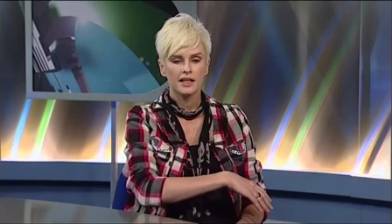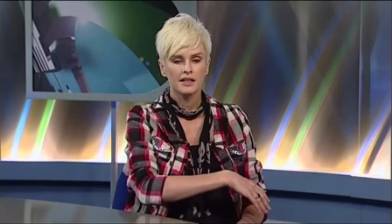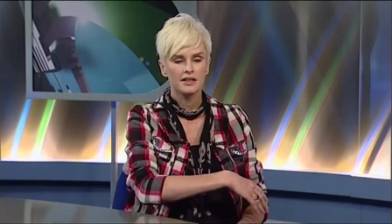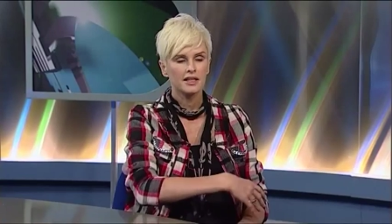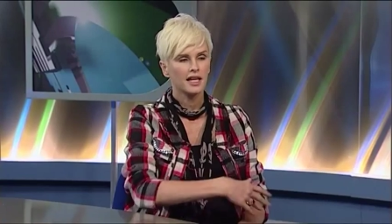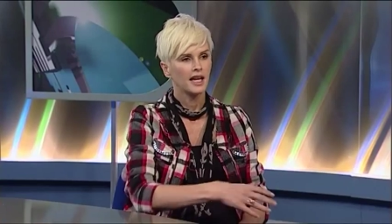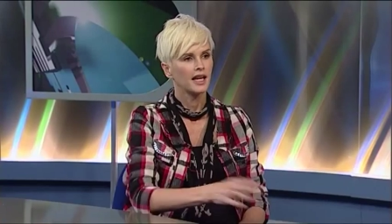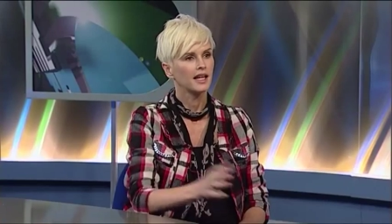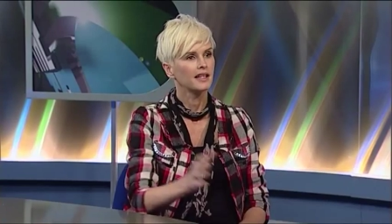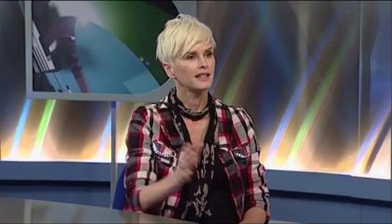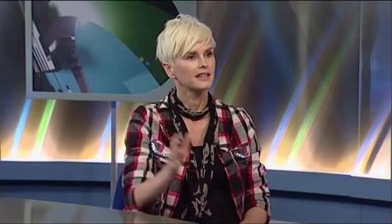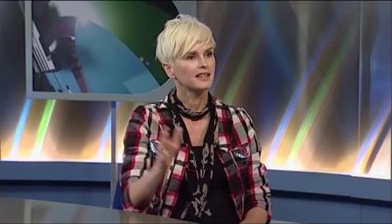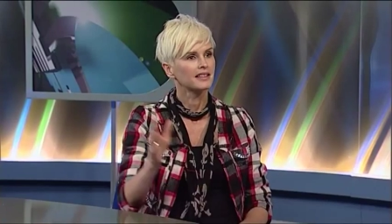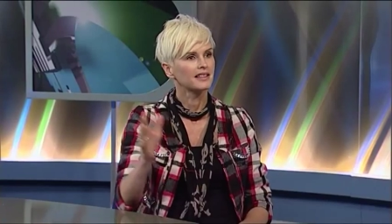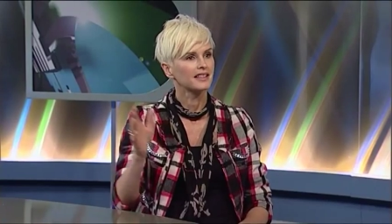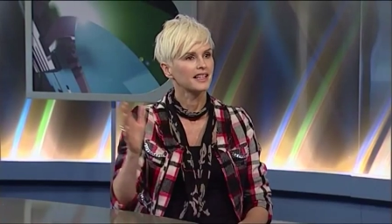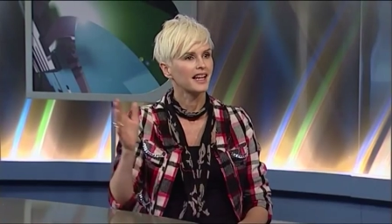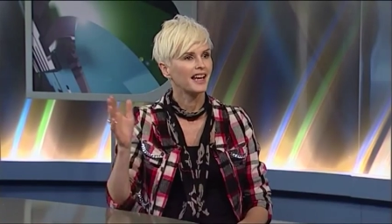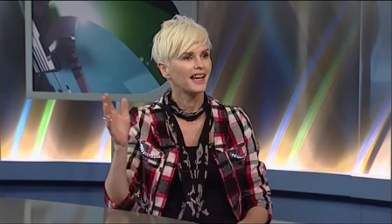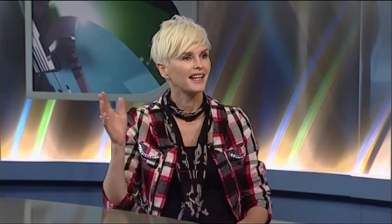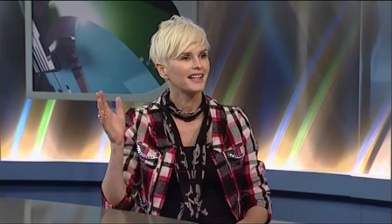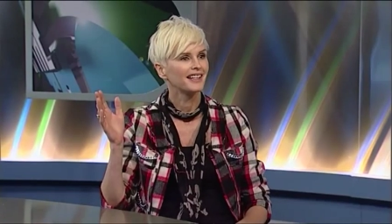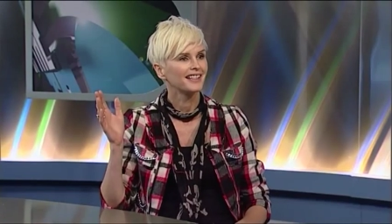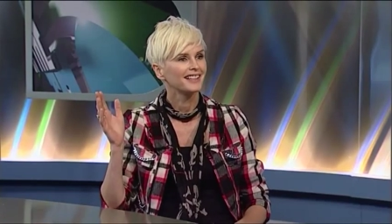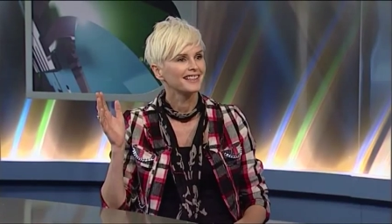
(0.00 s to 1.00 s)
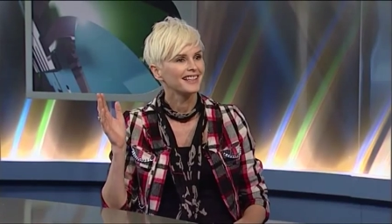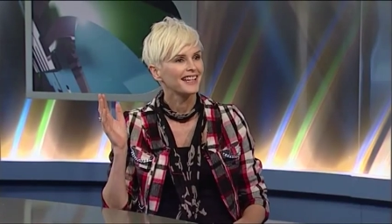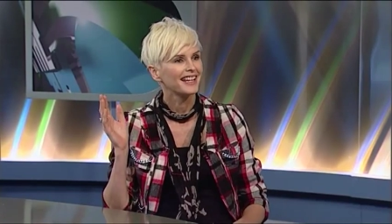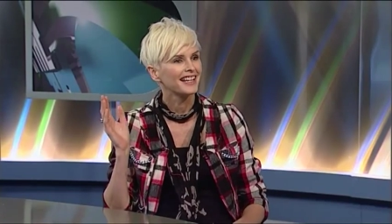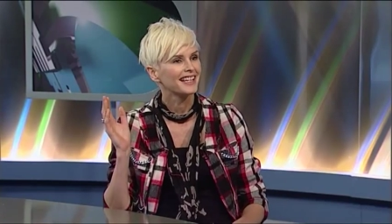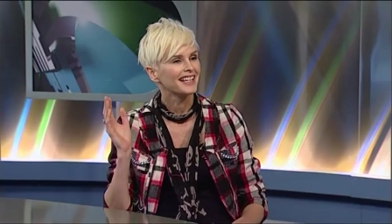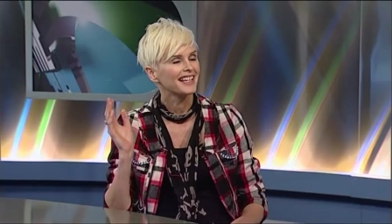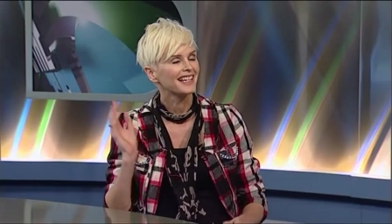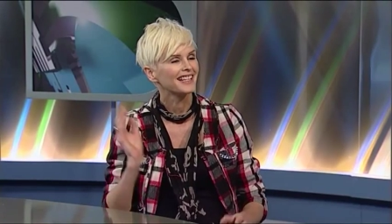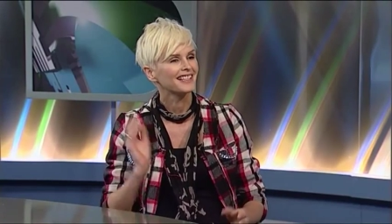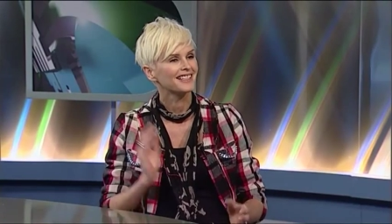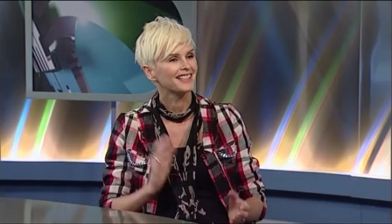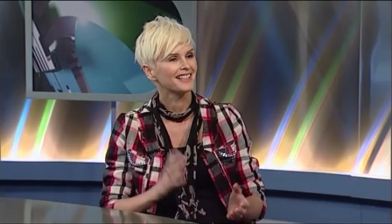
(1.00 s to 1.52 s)
they test, and they
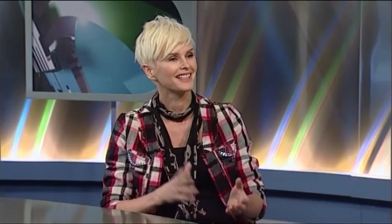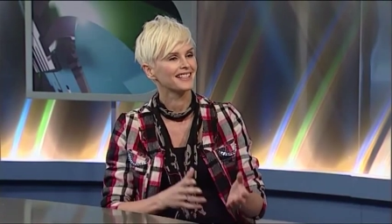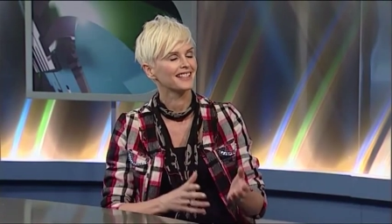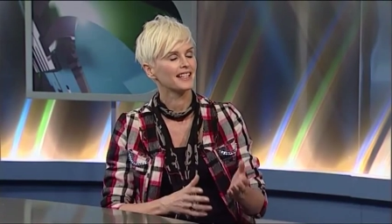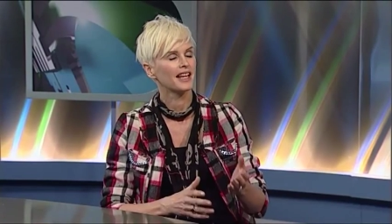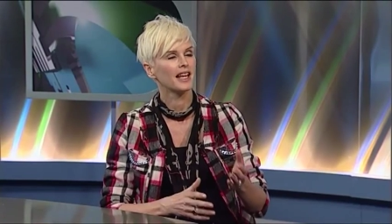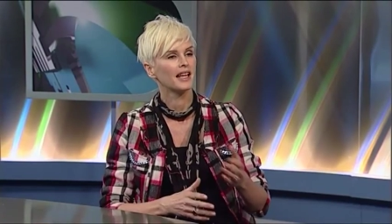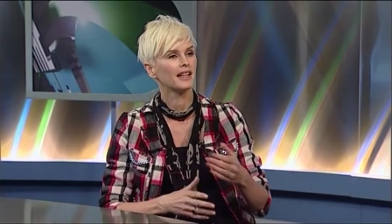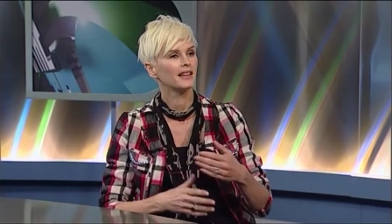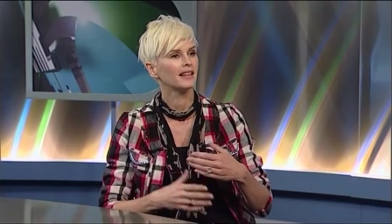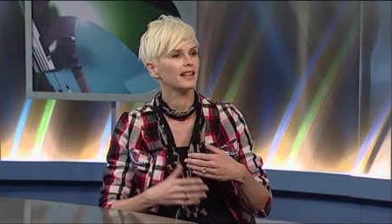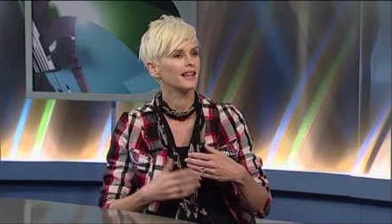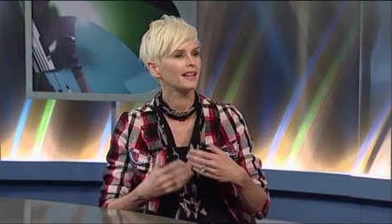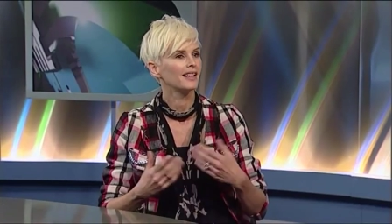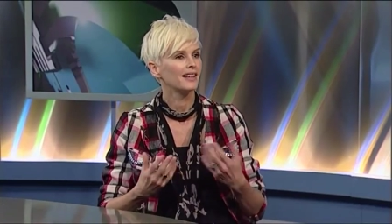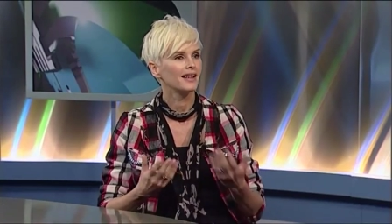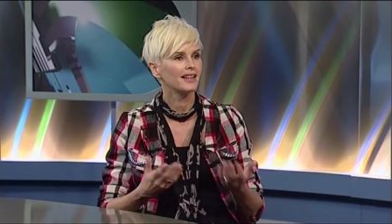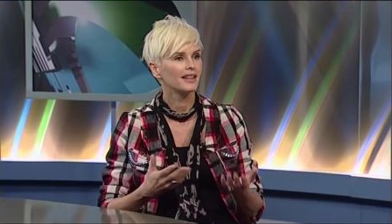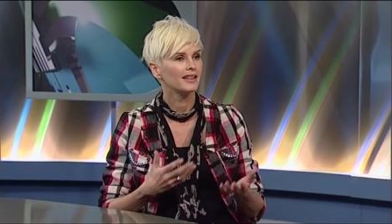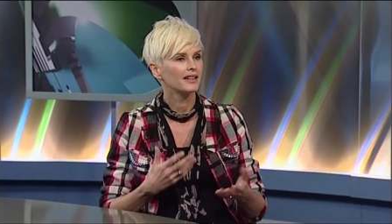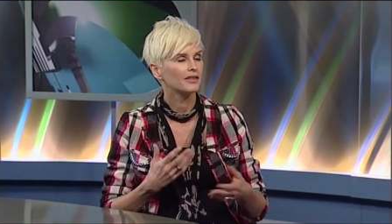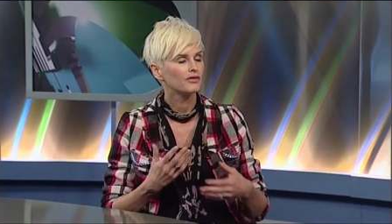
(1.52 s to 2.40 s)
get to, and the,